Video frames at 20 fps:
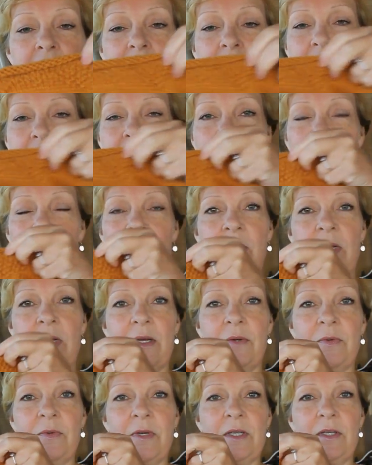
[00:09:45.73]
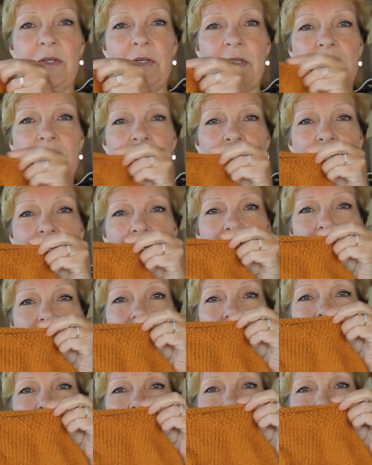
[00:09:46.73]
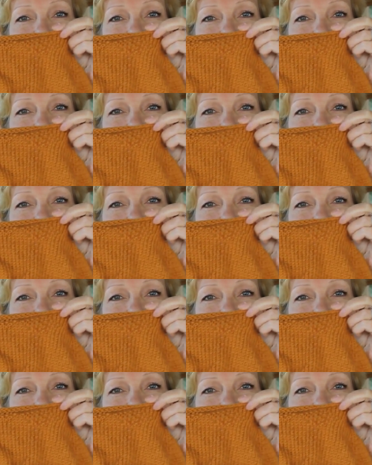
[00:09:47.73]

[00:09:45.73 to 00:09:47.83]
I don't know how well you can see this